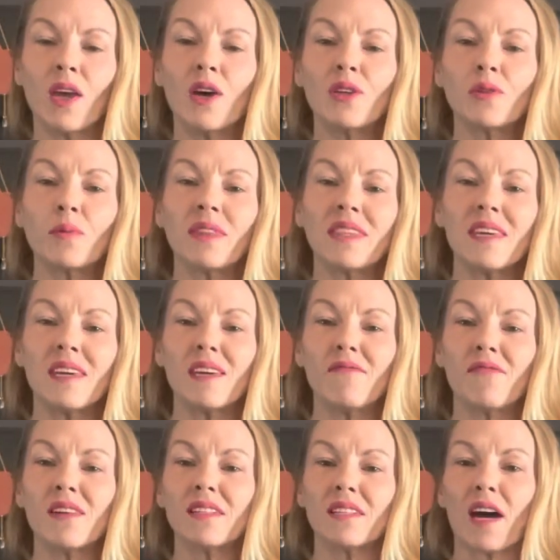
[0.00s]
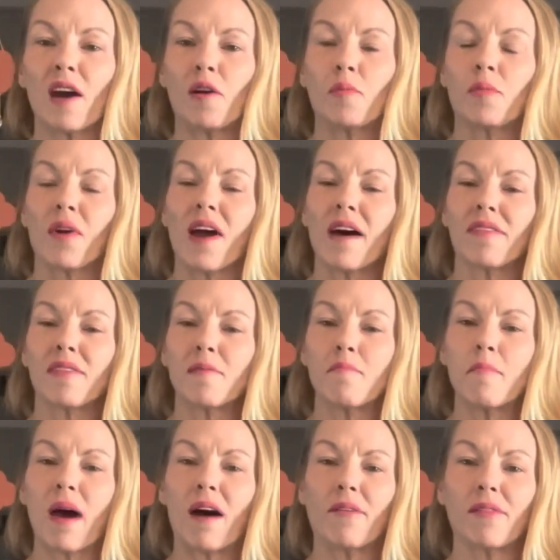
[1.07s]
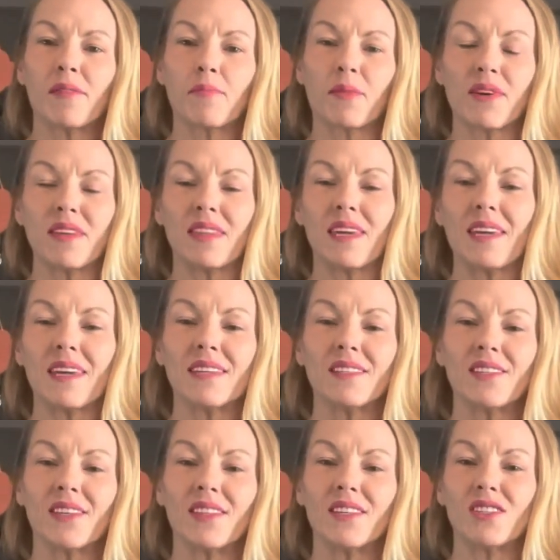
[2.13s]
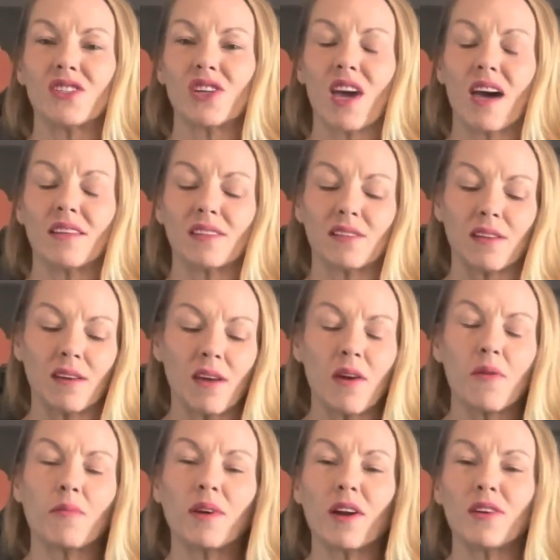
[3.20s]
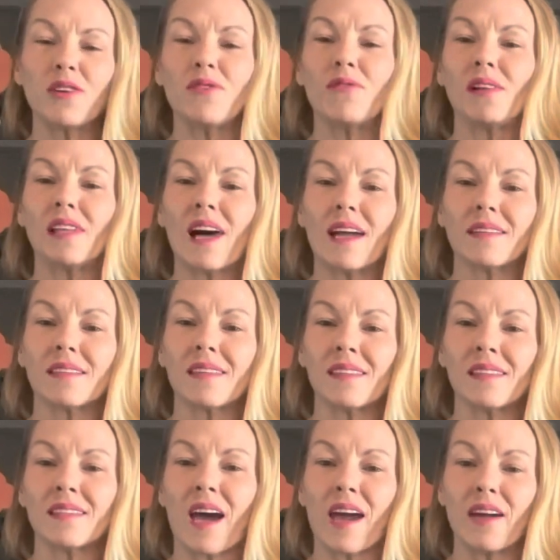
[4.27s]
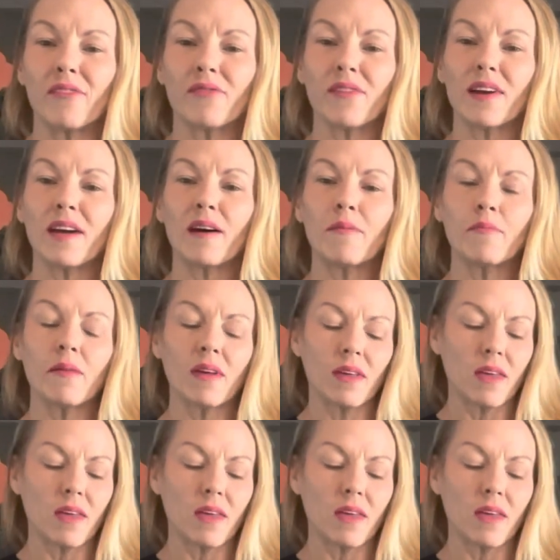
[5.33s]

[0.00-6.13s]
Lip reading: So with the infantile breath, the mouth breathing into the chest, we aren't utilizing the diaphragm,